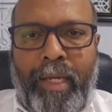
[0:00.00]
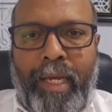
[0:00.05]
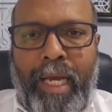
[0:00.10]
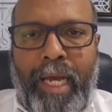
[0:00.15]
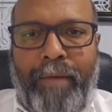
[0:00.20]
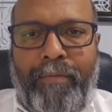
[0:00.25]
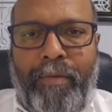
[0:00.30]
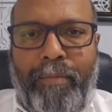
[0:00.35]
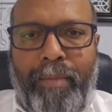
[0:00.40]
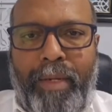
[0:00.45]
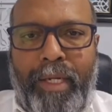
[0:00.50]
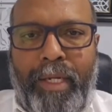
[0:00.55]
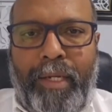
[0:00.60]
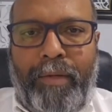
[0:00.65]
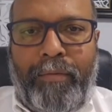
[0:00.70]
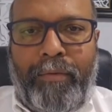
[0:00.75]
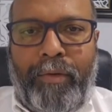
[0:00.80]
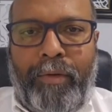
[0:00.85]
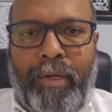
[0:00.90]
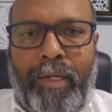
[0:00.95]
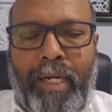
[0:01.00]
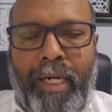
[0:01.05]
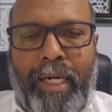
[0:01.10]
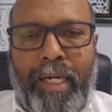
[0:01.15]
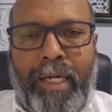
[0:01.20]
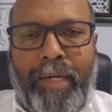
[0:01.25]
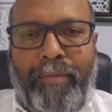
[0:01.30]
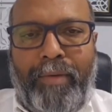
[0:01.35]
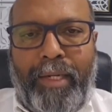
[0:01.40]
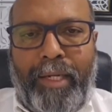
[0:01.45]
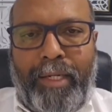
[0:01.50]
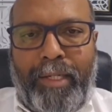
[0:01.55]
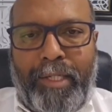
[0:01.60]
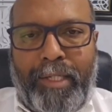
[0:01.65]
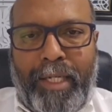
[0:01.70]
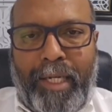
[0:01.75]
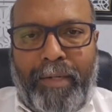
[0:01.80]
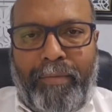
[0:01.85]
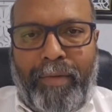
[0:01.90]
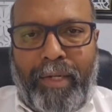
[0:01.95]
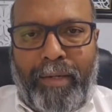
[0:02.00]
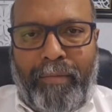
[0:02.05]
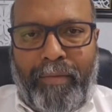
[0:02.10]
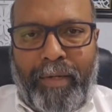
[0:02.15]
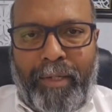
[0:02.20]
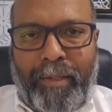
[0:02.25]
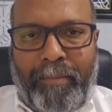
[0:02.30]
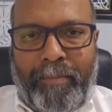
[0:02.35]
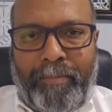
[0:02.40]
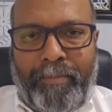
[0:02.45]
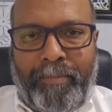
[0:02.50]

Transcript: Have a meaningful and a very insightful event,